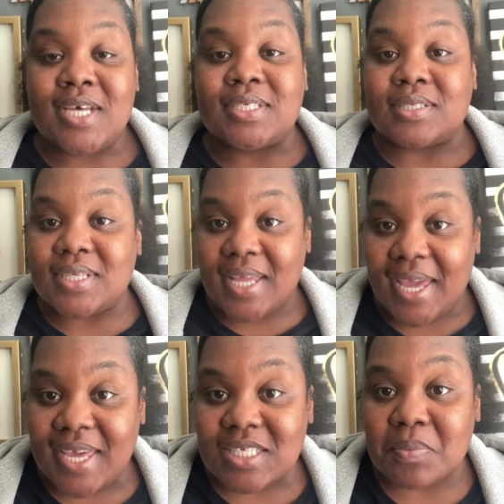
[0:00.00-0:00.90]
So today
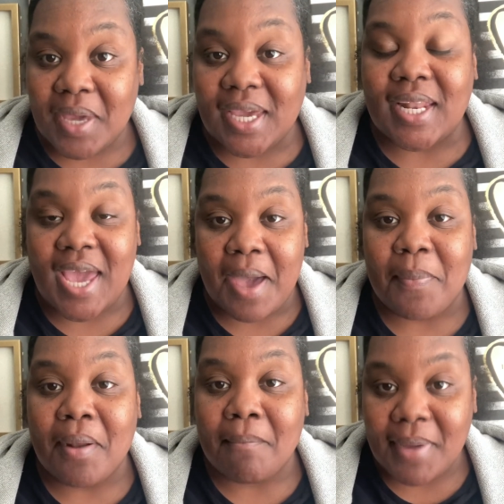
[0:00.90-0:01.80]
is Make It
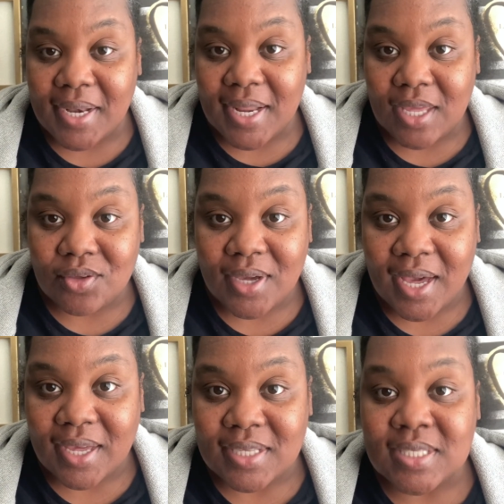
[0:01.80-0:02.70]
Happen Monday, you
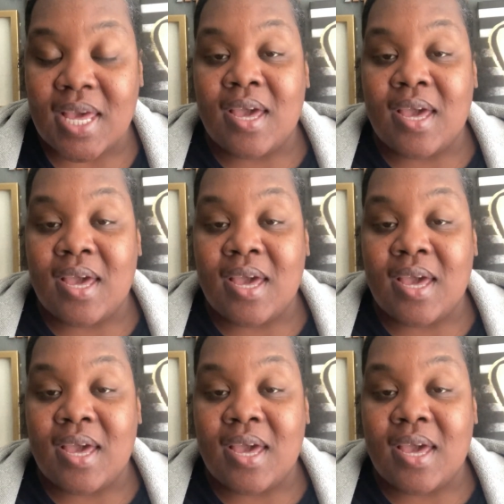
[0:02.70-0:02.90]
guys.